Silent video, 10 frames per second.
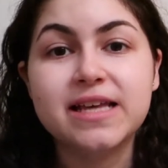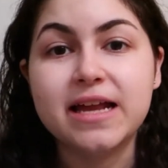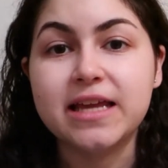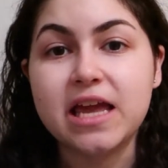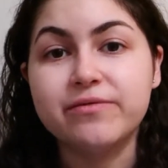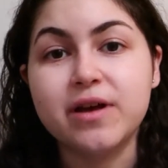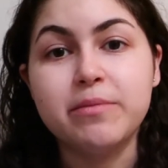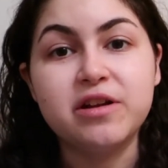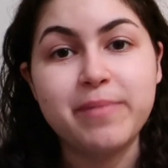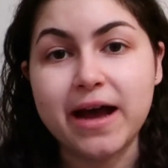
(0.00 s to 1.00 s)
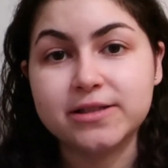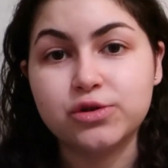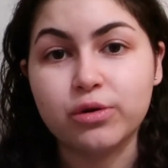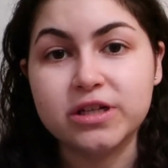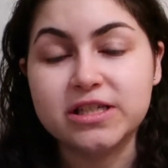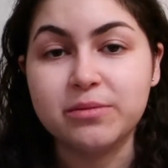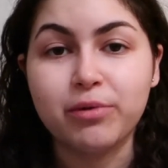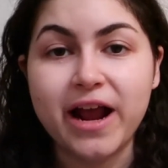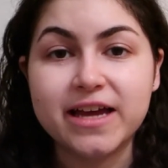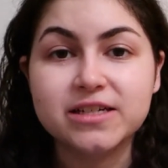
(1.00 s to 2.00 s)
and gave a bit of backstory to the
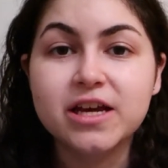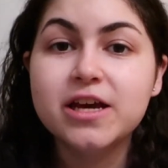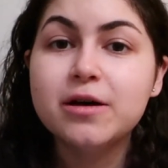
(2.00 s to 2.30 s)
brand.